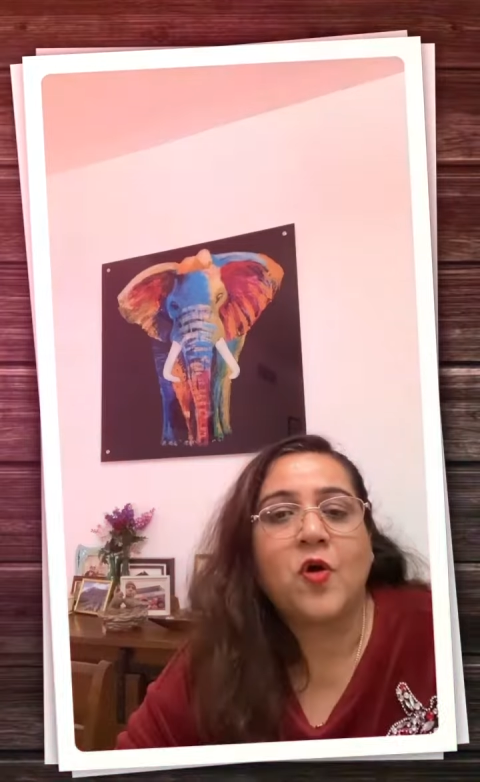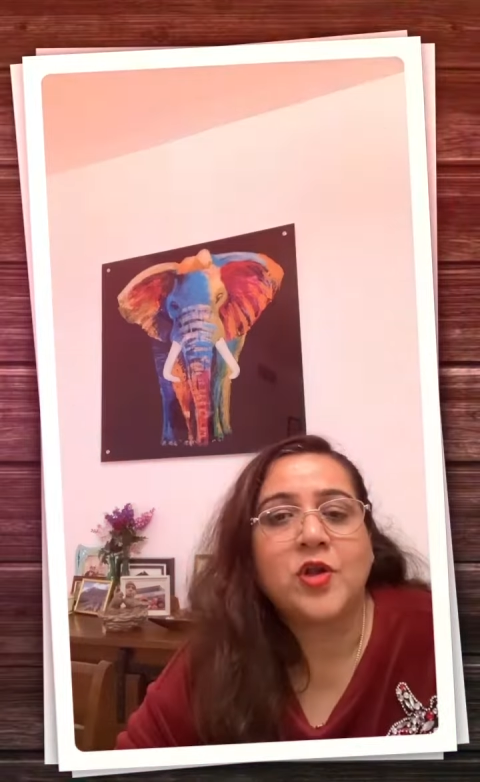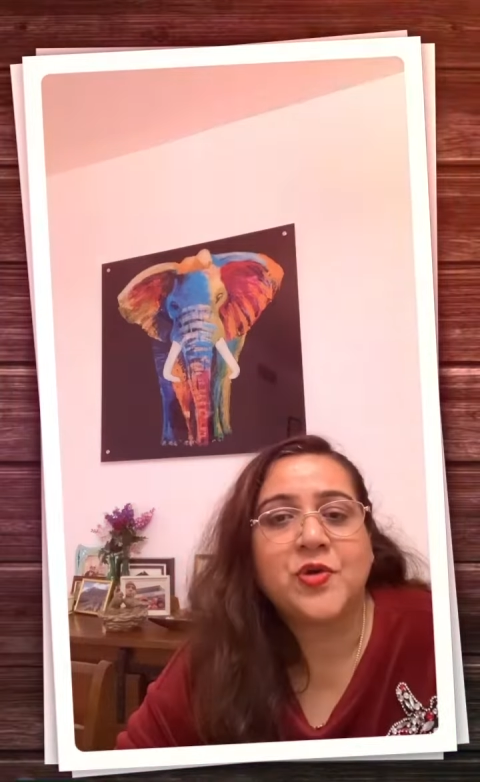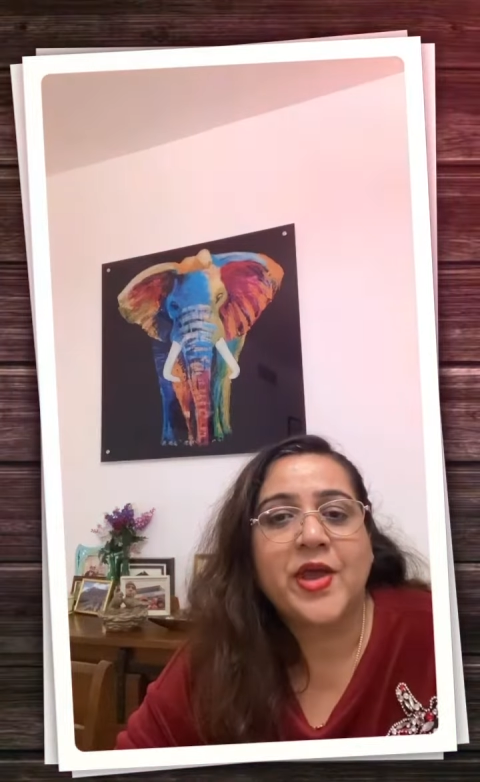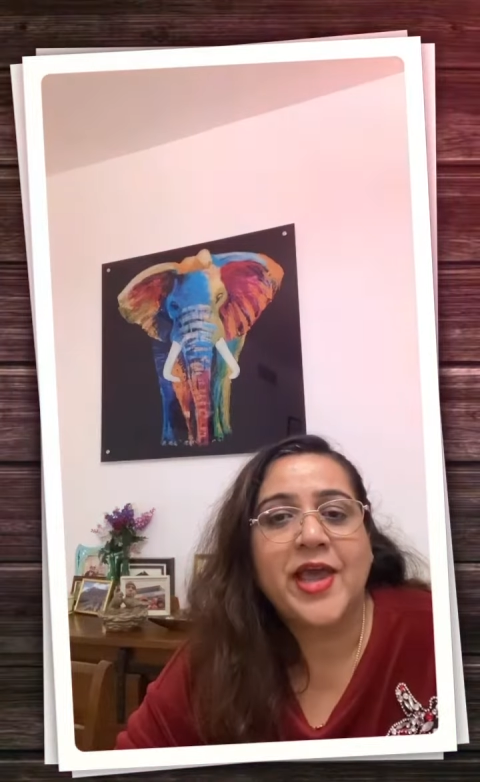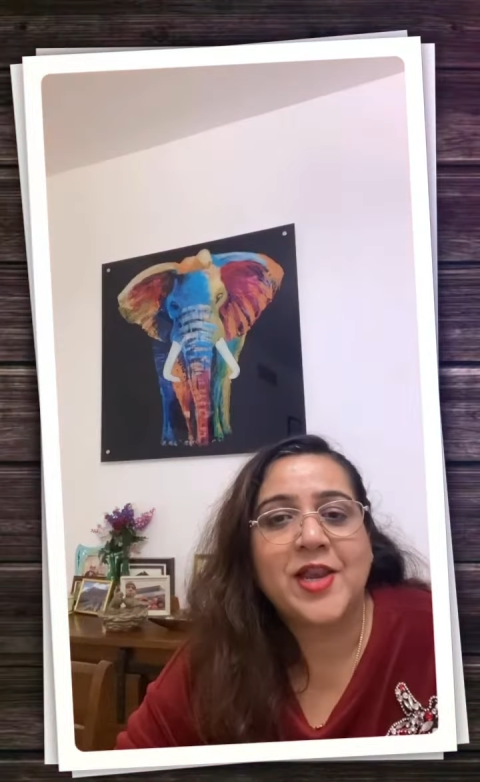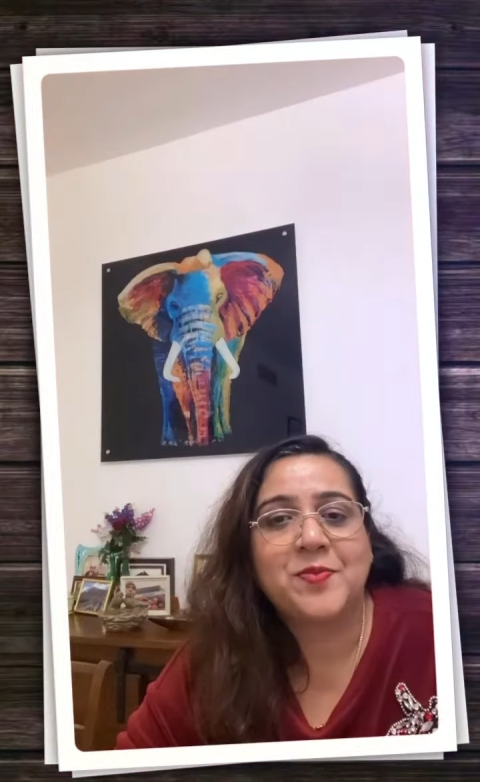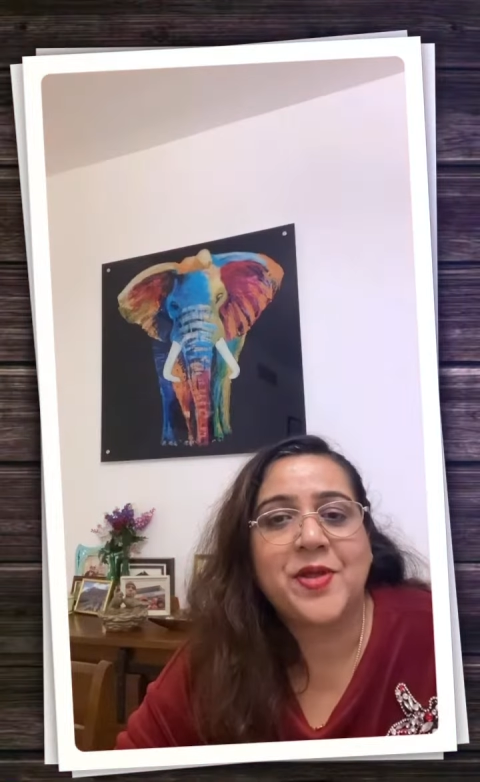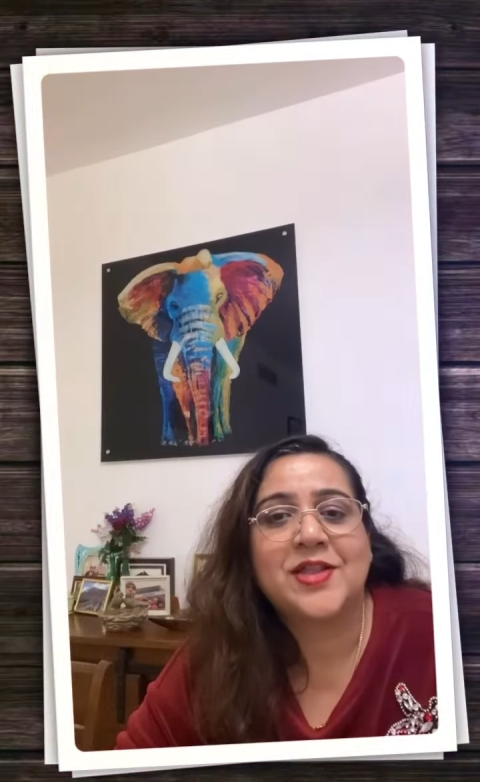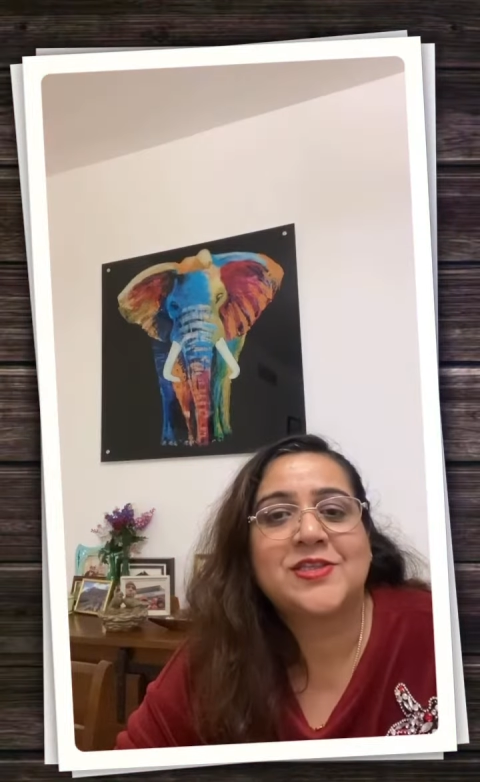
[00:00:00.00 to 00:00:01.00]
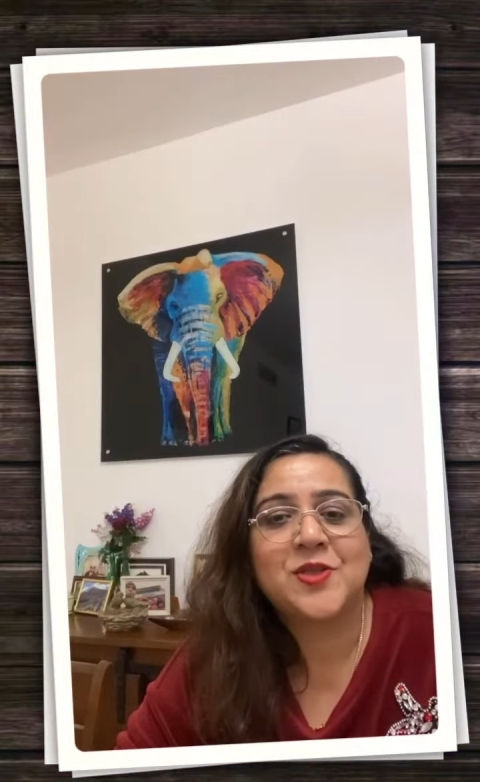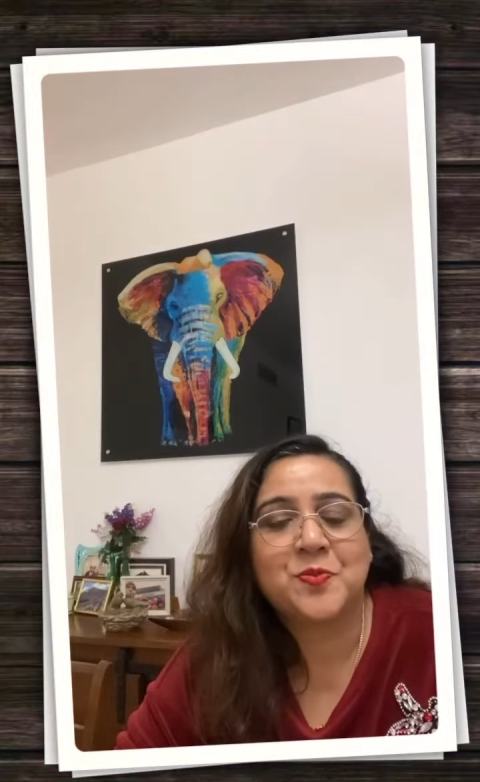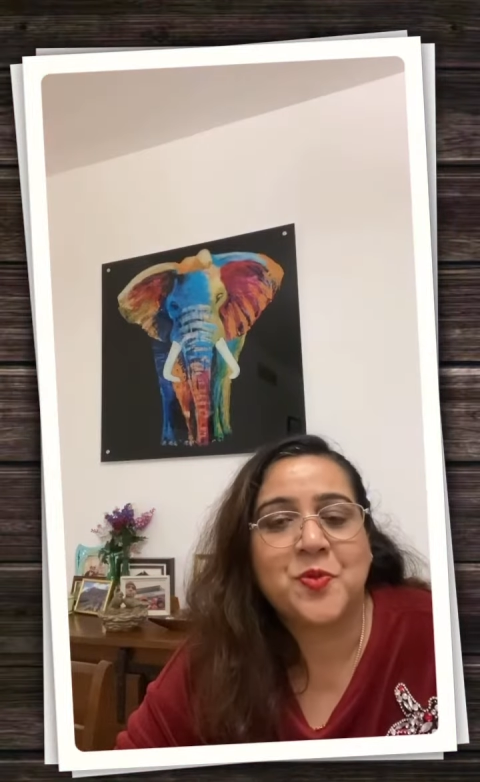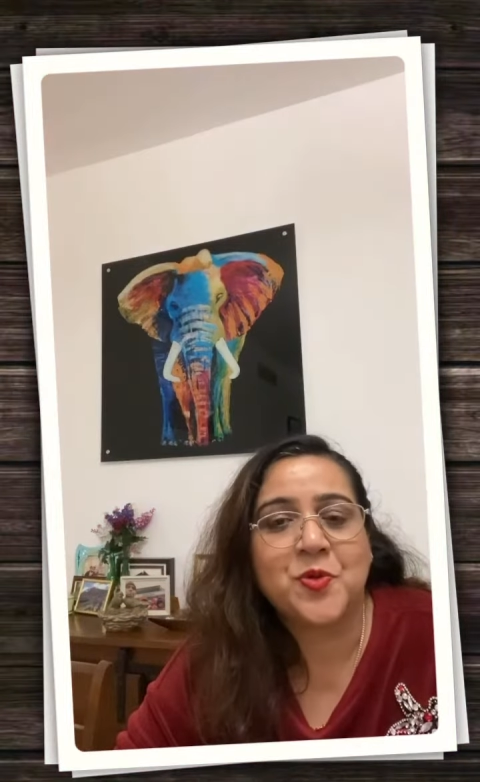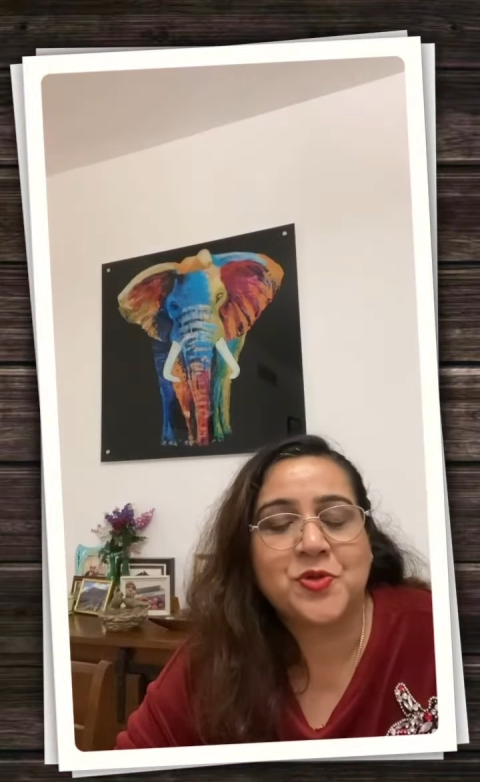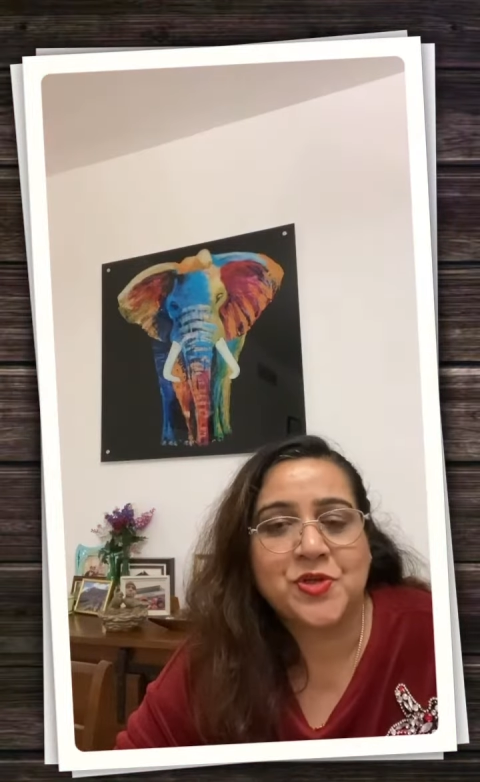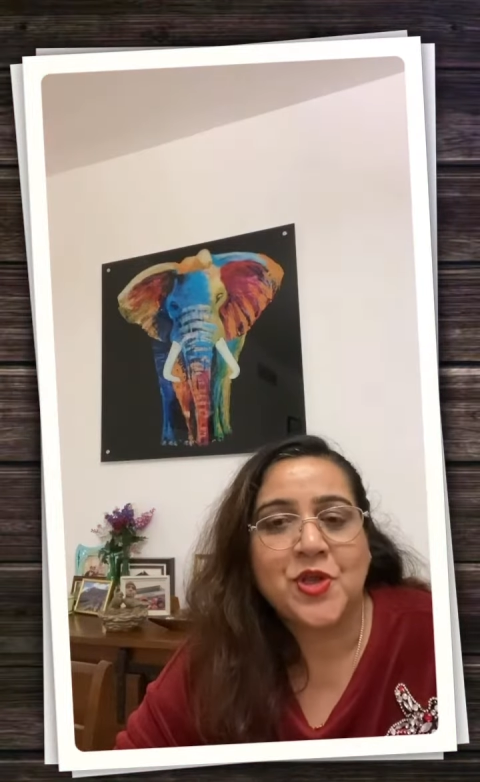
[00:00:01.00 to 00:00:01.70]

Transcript: your help and support